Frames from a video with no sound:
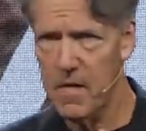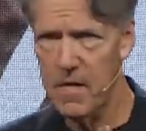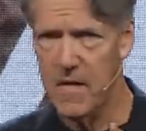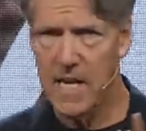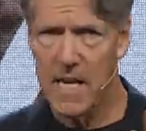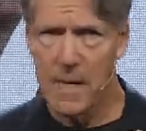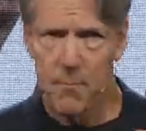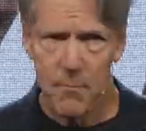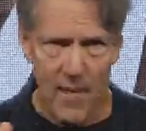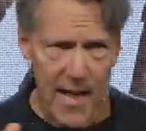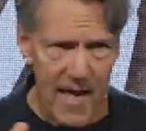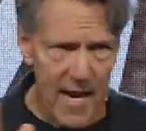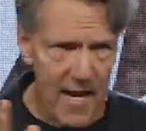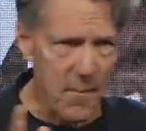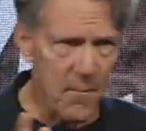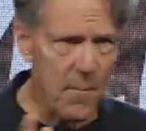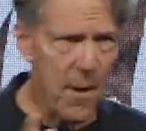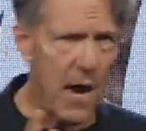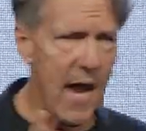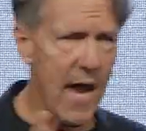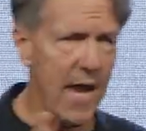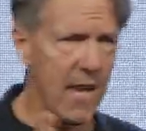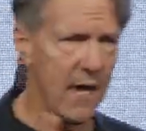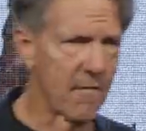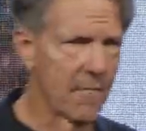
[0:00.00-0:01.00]
Keep that in
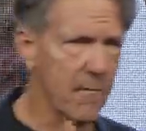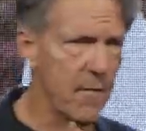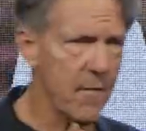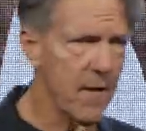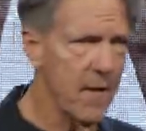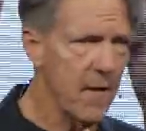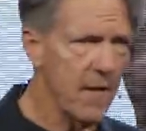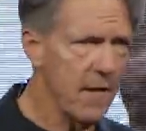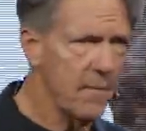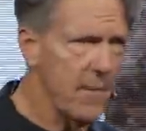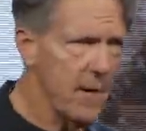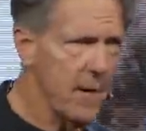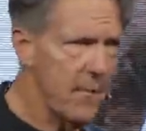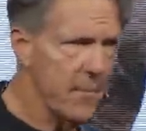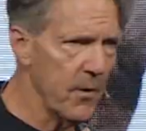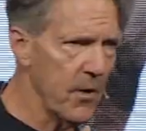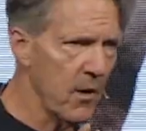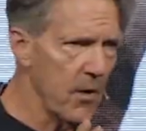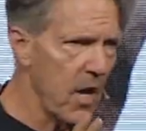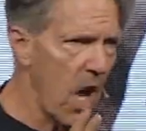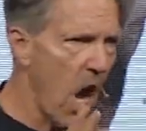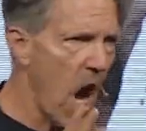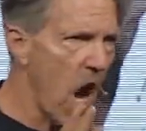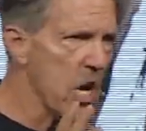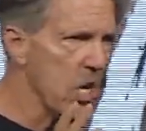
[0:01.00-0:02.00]
mind. If people
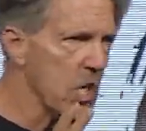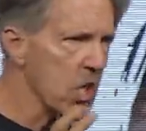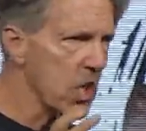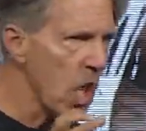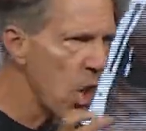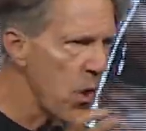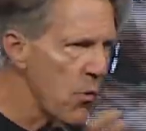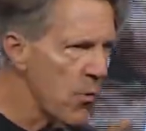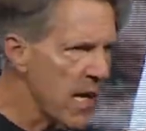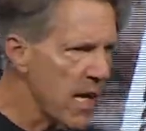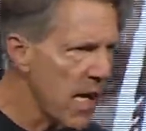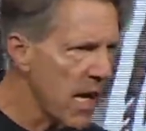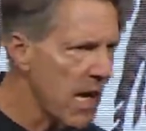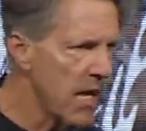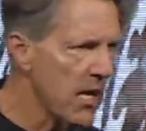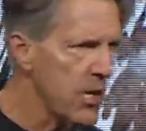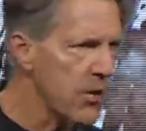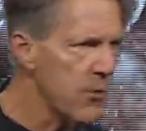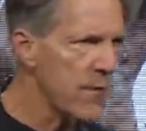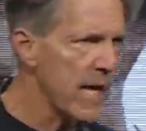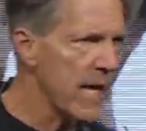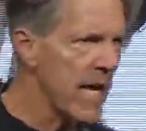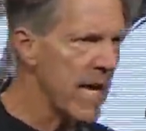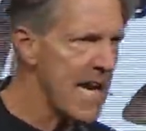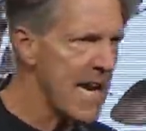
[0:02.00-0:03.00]
are unloading on
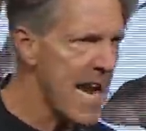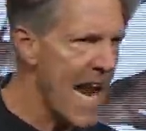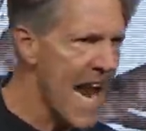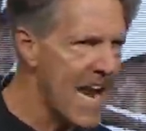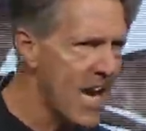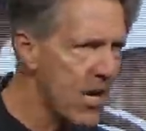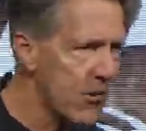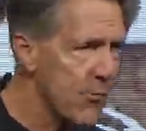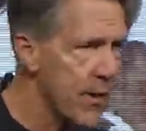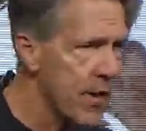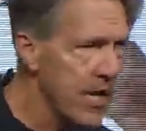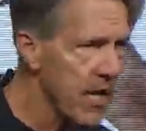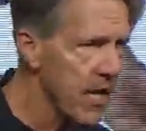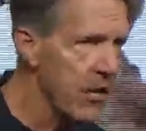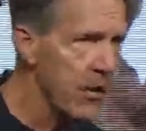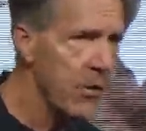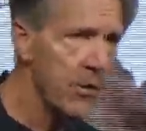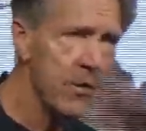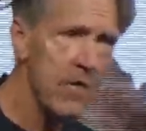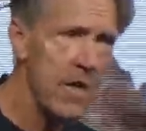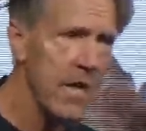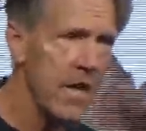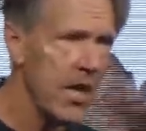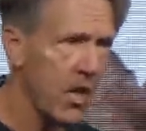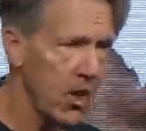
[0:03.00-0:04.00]
you and getting angry at
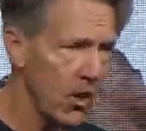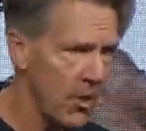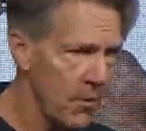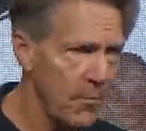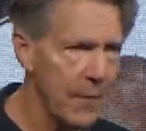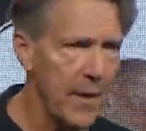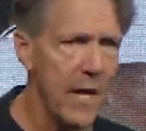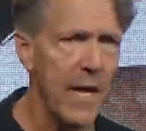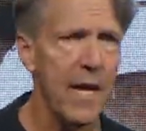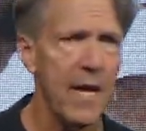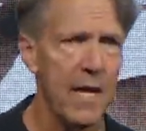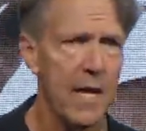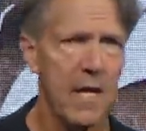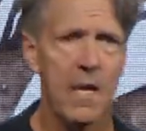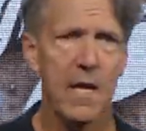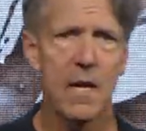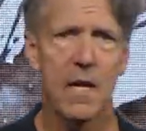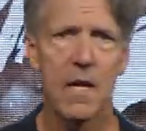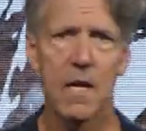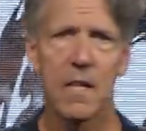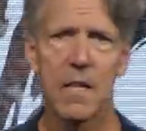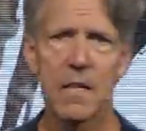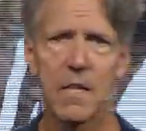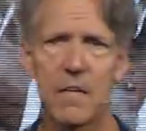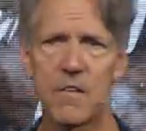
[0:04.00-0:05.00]
you, it could be
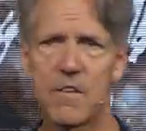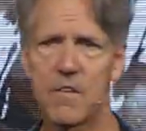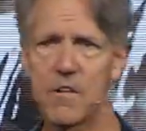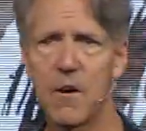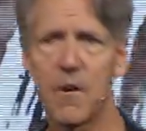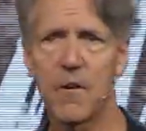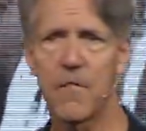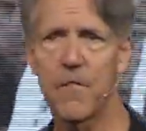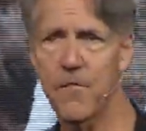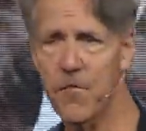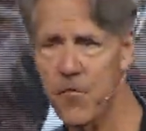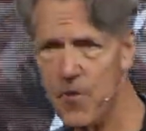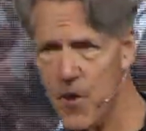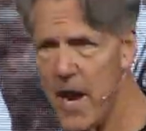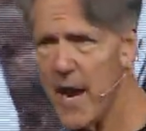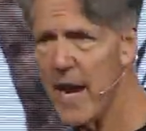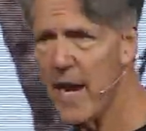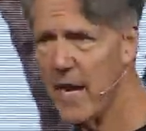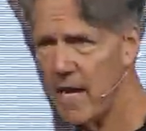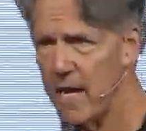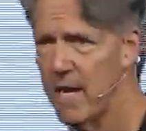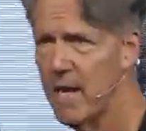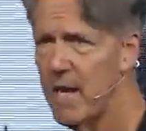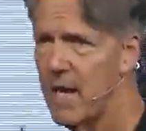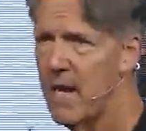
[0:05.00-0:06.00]
that they're
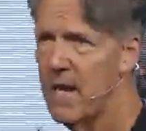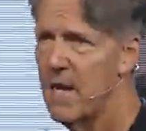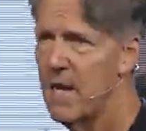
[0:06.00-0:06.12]
afraid.